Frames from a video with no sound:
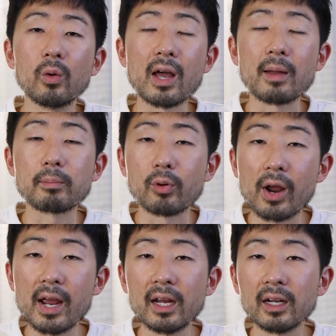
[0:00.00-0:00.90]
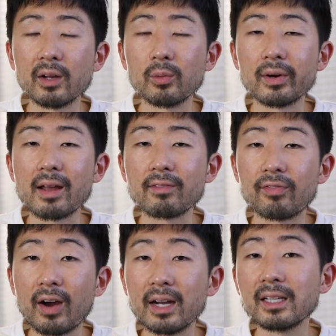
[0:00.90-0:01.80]
we're not praying and we're not
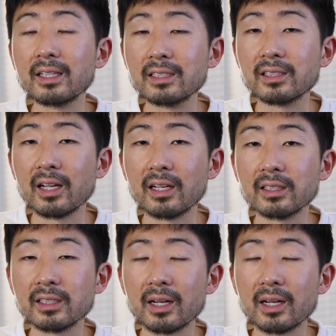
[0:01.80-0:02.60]
fighting these things.